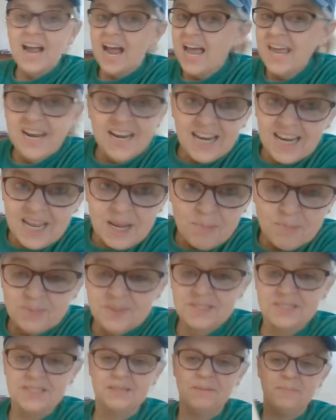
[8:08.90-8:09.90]
An
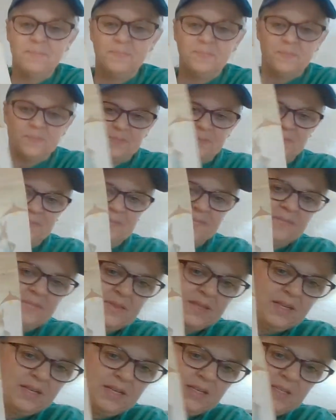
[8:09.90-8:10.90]
ellipse.
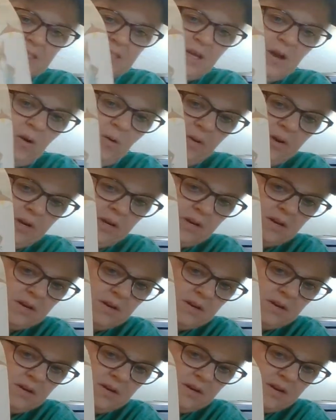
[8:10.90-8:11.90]
So,
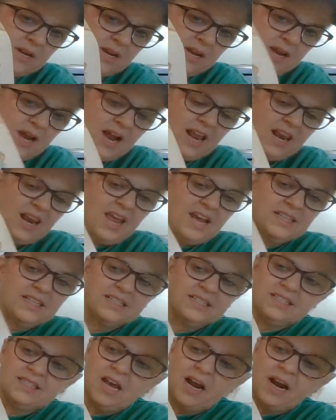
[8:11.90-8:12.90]
I like
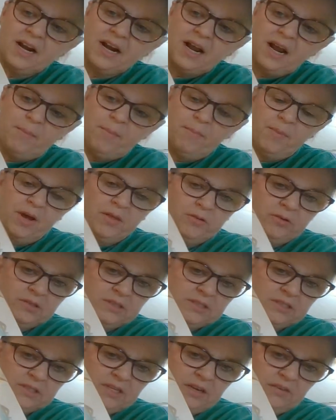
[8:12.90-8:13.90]
the side-eye
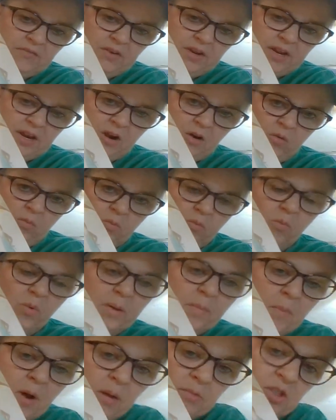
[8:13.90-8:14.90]
Mother's giving here.
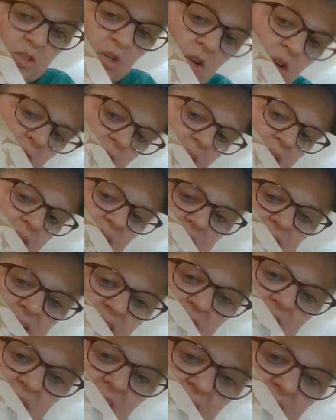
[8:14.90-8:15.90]
We moms are good at the side-eye